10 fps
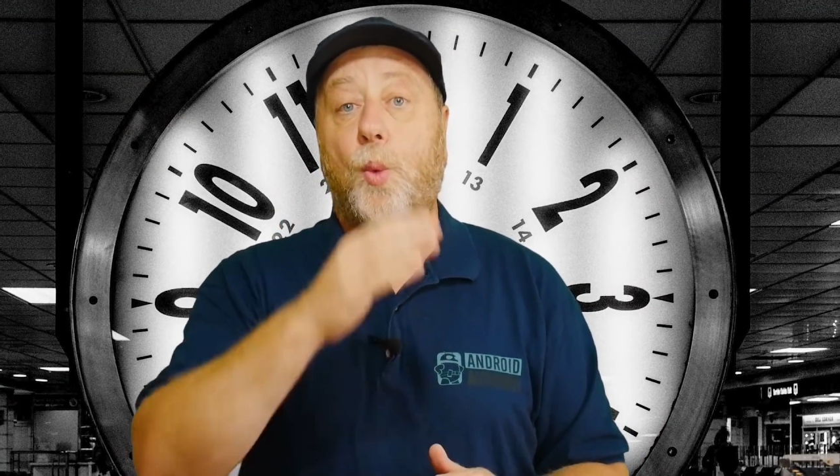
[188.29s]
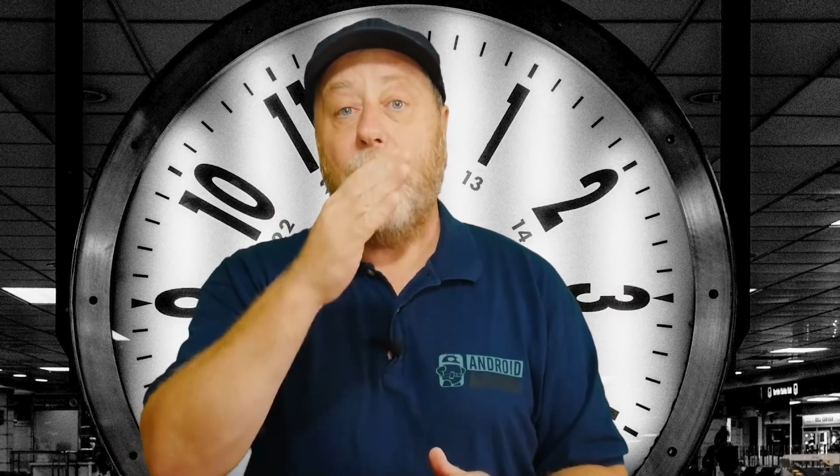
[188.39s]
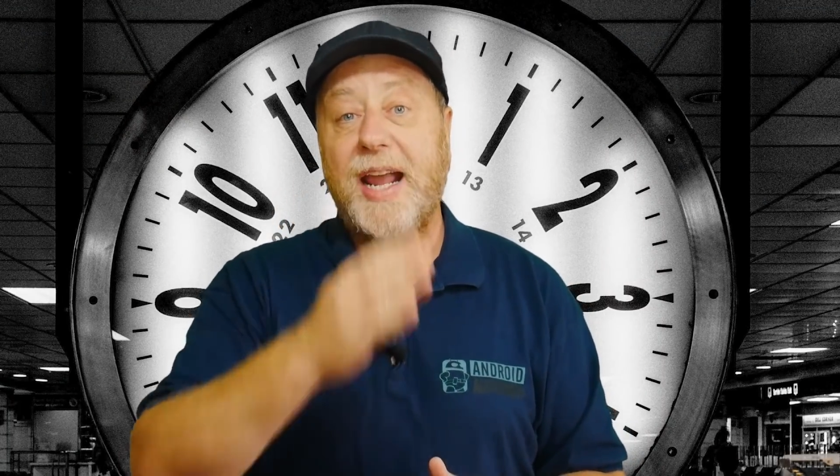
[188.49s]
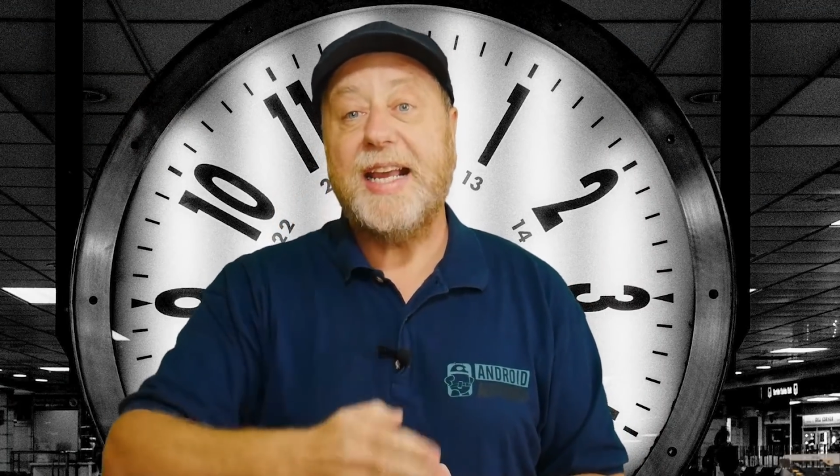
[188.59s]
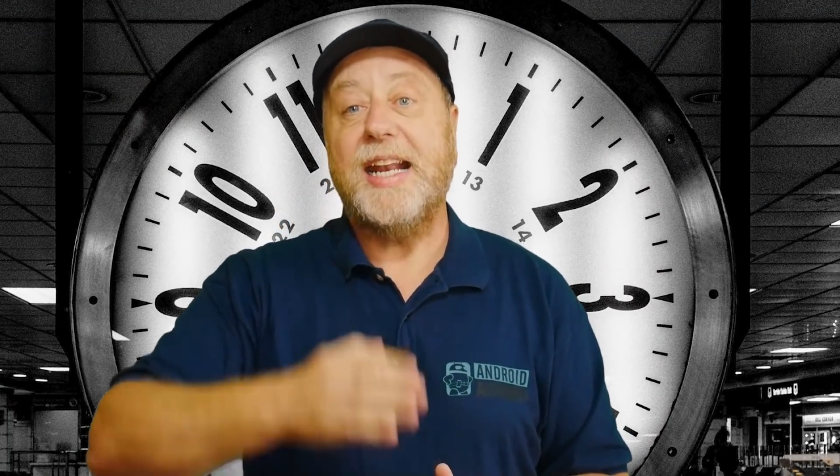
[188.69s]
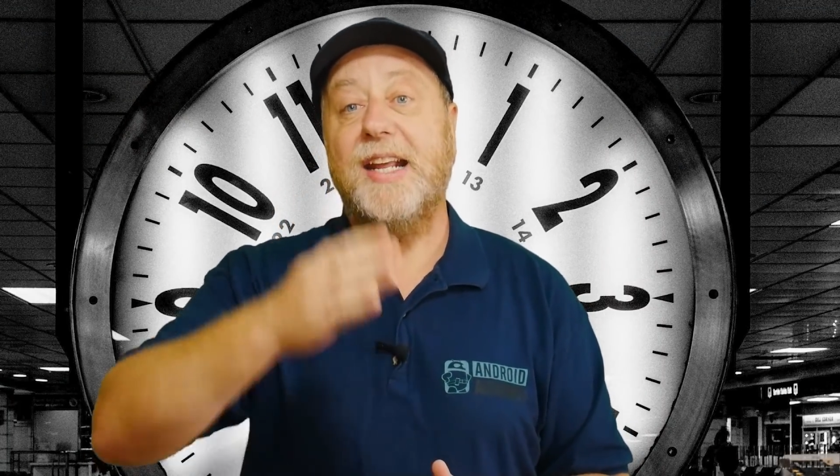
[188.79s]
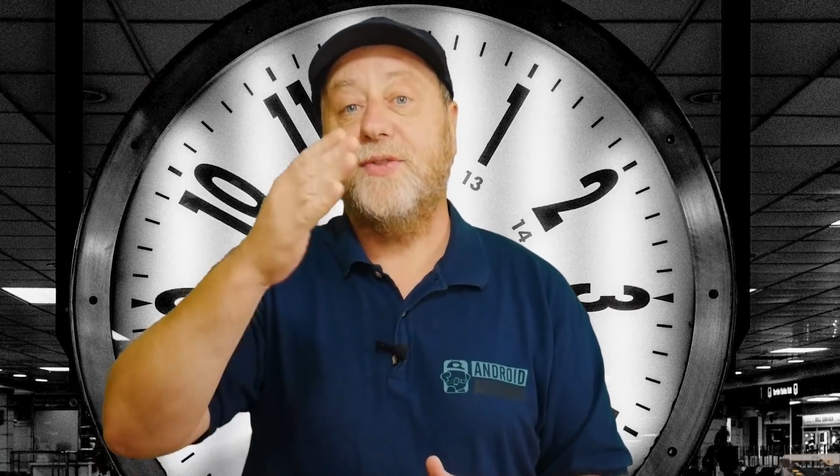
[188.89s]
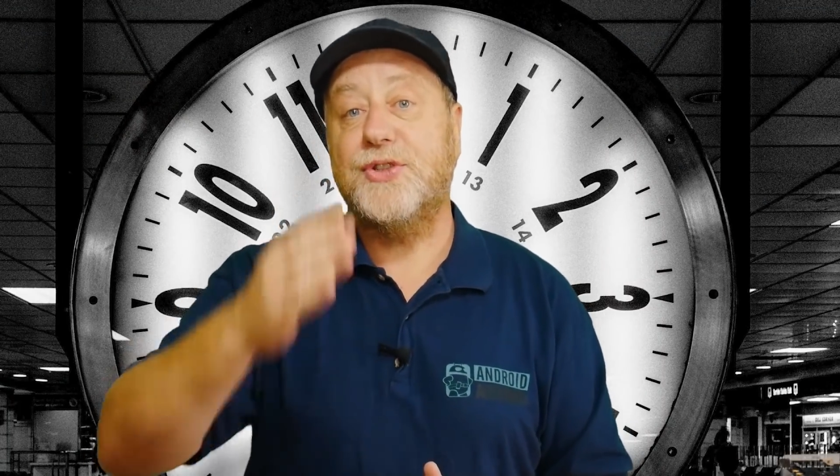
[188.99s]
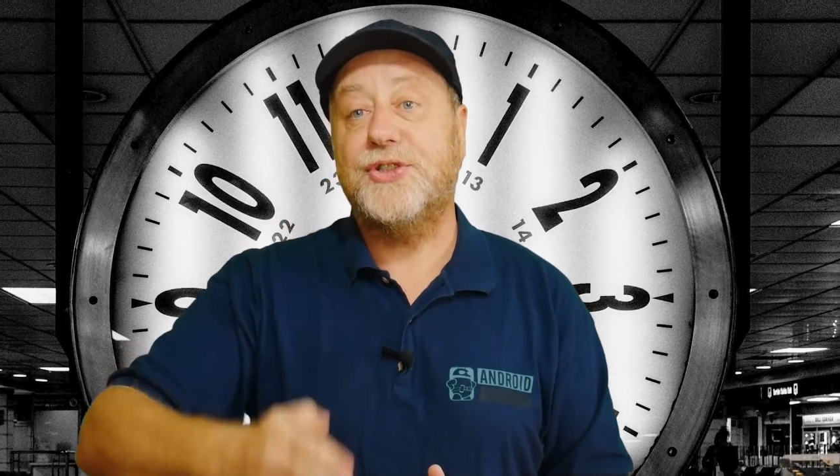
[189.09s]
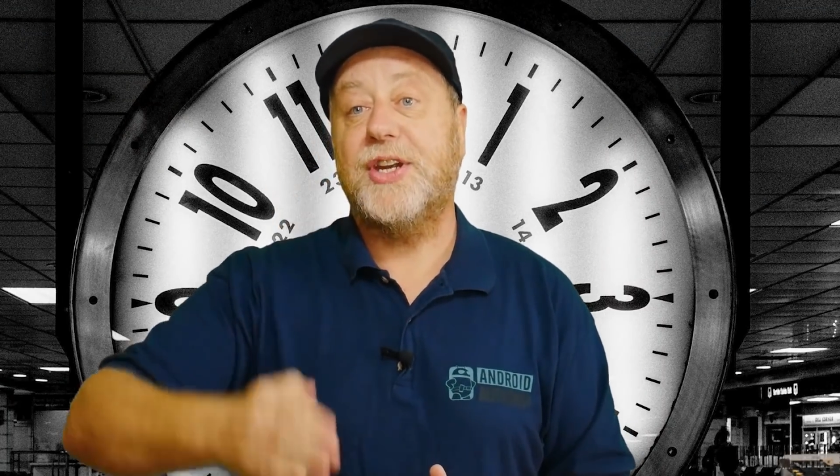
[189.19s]
we're getting
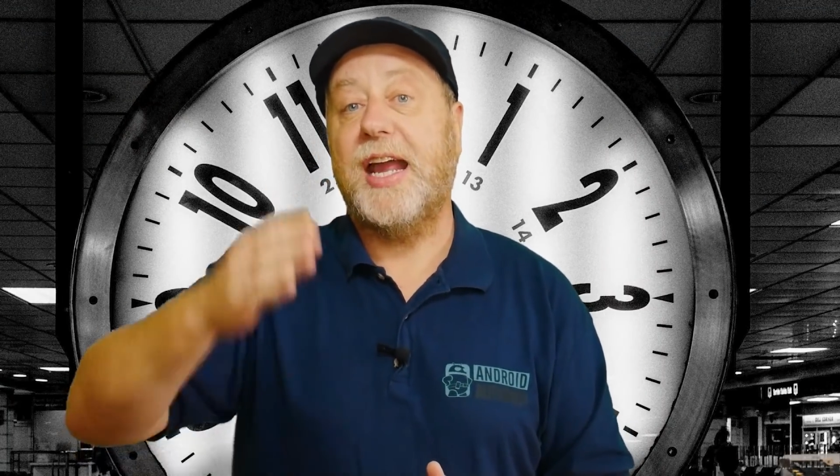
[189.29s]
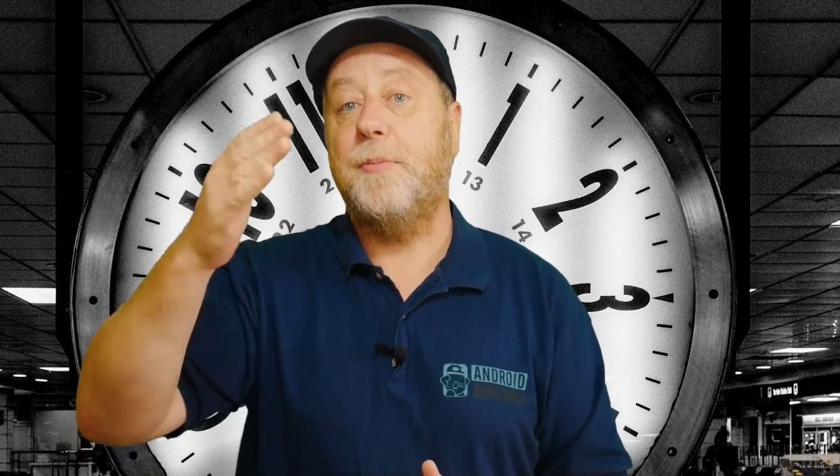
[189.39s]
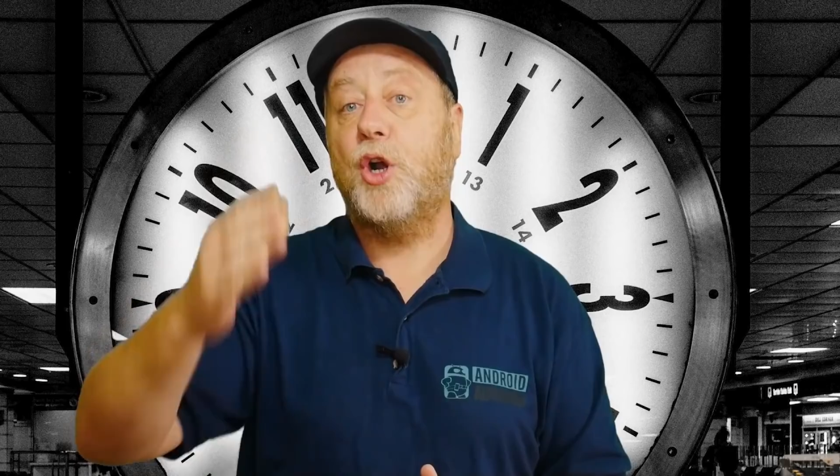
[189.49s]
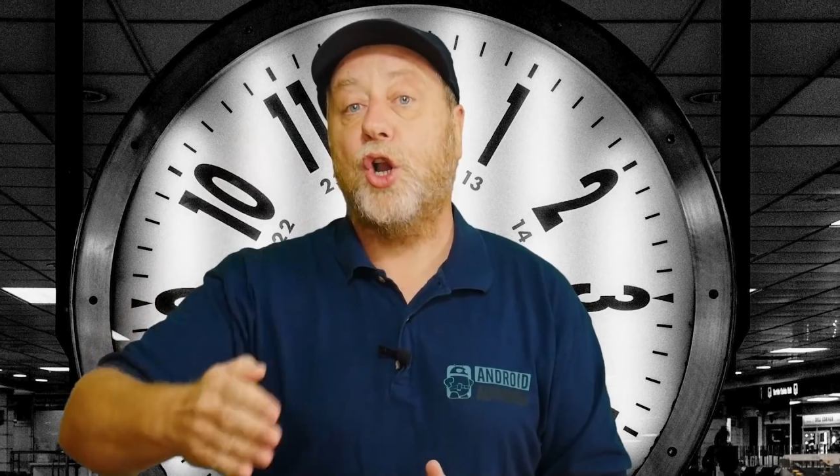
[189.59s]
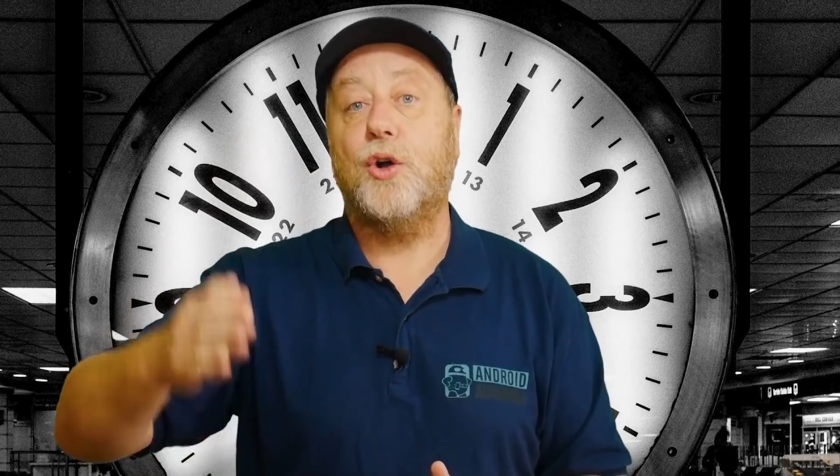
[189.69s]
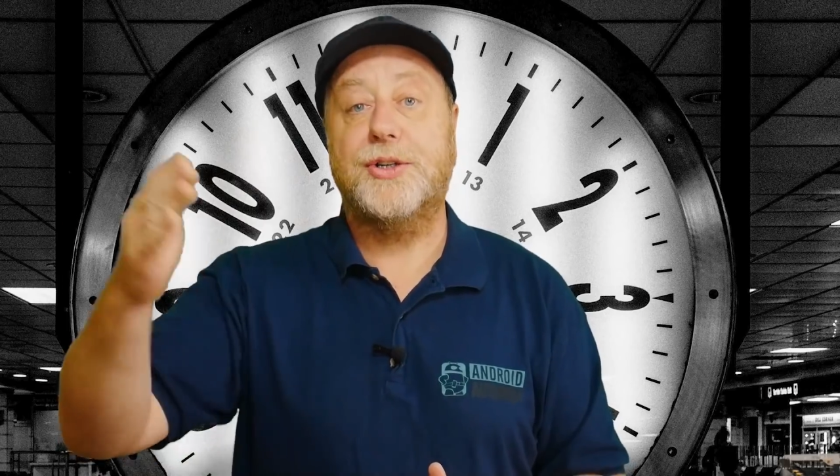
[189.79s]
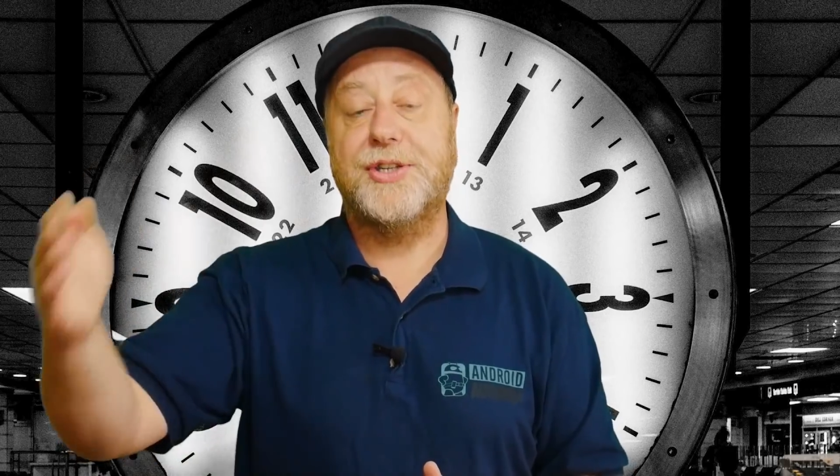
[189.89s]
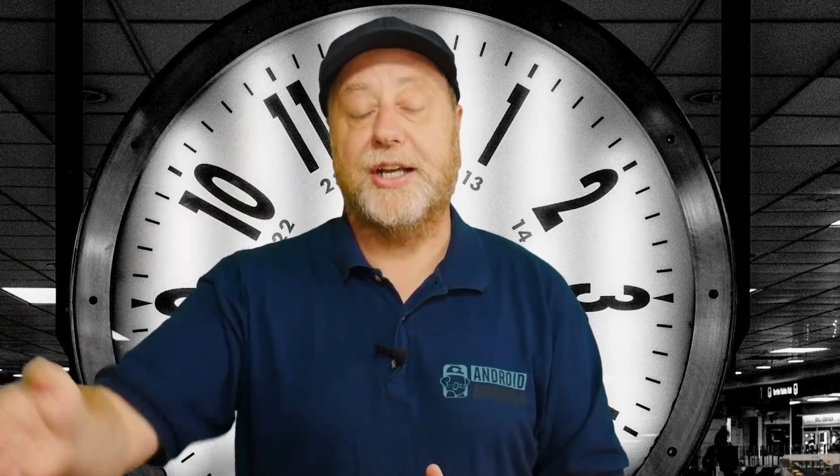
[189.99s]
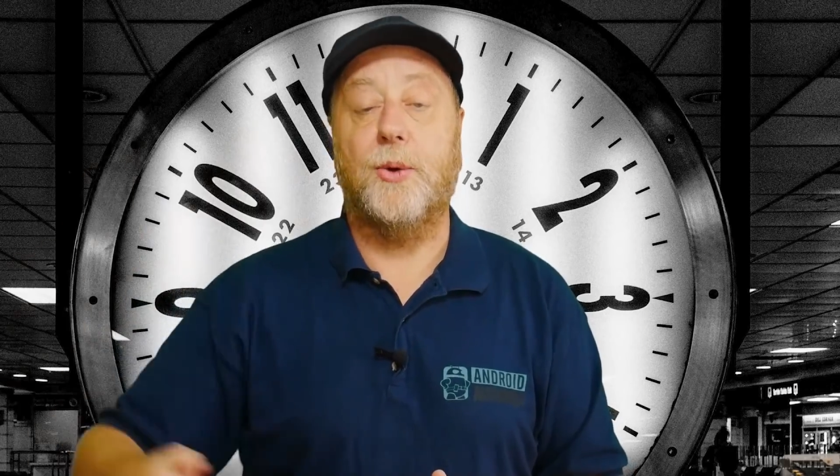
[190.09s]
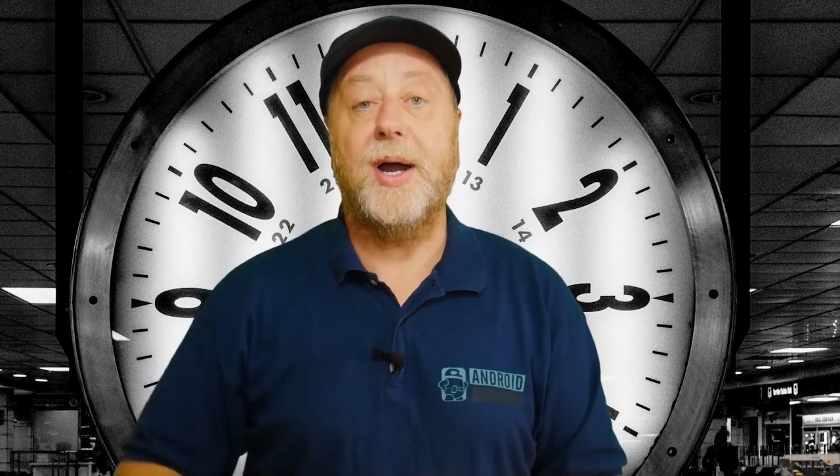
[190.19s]
the same clock
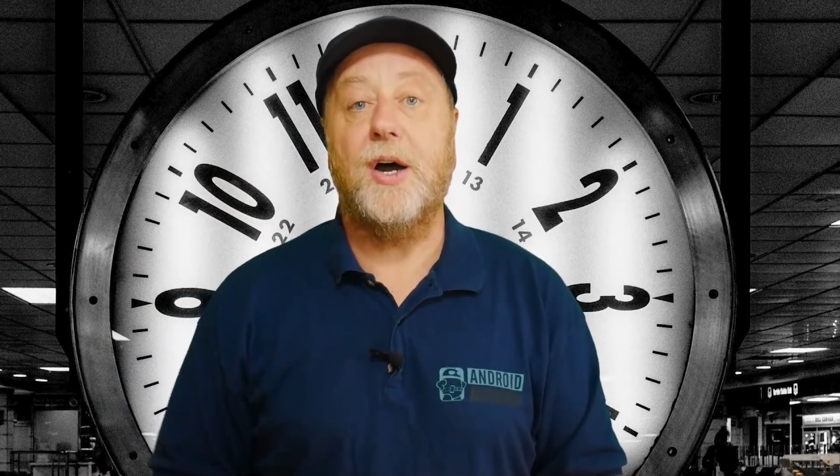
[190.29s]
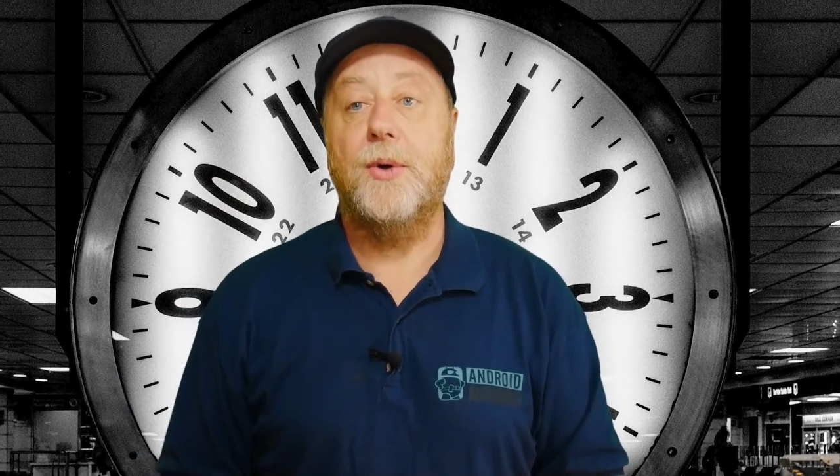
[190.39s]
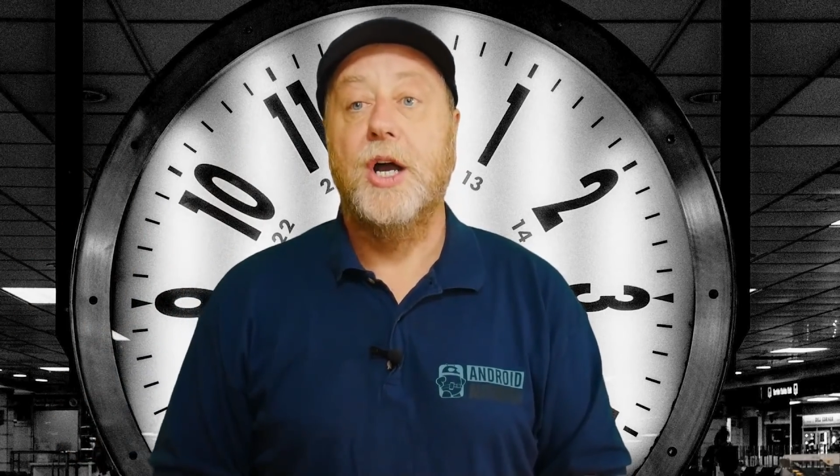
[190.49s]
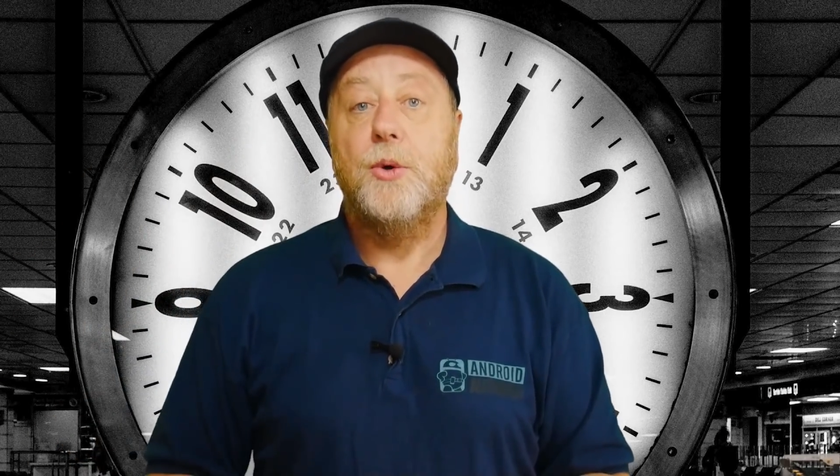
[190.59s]
signal out,